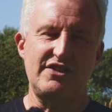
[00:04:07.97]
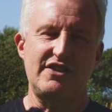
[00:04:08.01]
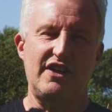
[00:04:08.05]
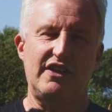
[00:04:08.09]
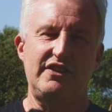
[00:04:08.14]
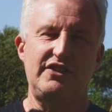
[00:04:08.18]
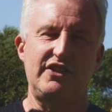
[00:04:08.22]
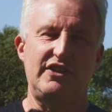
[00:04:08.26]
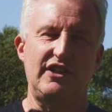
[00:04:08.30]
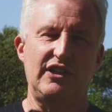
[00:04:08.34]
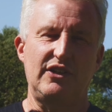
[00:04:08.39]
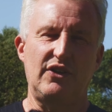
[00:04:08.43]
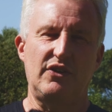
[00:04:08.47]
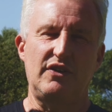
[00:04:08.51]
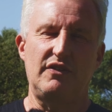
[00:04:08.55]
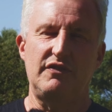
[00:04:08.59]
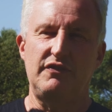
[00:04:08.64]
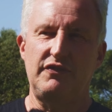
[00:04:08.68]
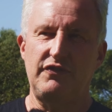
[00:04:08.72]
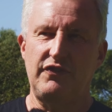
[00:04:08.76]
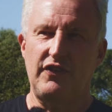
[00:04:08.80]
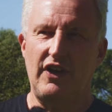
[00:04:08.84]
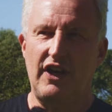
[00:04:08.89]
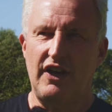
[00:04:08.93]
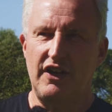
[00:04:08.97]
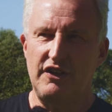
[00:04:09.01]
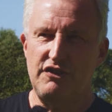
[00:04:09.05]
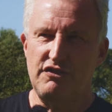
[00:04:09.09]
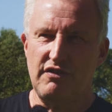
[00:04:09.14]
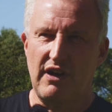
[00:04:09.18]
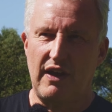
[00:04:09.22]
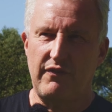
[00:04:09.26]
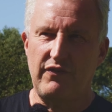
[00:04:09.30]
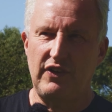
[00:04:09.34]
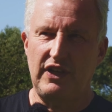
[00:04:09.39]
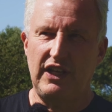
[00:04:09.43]
I did a lot of
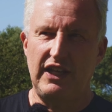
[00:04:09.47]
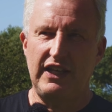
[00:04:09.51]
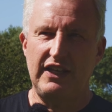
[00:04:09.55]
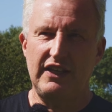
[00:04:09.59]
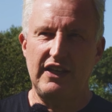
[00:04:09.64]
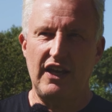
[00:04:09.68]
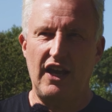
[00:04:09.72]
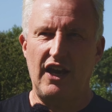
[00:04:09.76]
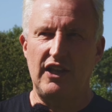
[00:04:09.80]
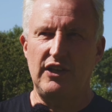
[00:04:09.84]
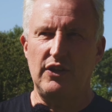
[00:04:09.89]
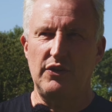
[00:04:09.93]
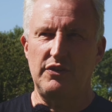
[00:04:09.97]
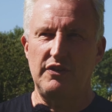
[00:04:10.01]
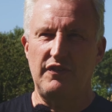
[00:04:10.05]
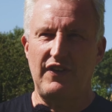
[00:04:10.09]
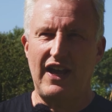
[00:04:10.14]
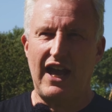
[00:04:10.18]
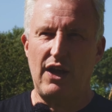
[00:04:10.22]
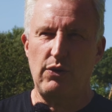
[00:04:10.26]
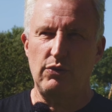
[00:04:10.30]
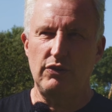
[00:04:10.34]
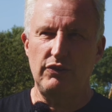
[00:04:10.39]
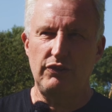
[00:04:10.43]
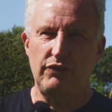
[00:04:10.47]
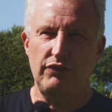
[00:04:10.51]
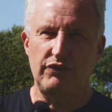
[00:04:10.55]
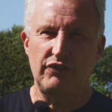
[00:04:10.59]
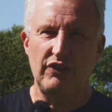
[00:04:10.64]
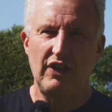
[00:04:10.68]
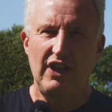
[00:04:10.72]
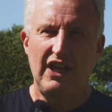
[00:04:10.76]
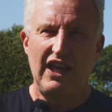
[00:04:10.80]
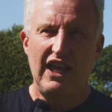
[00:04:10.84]
traveling, a lot of hours,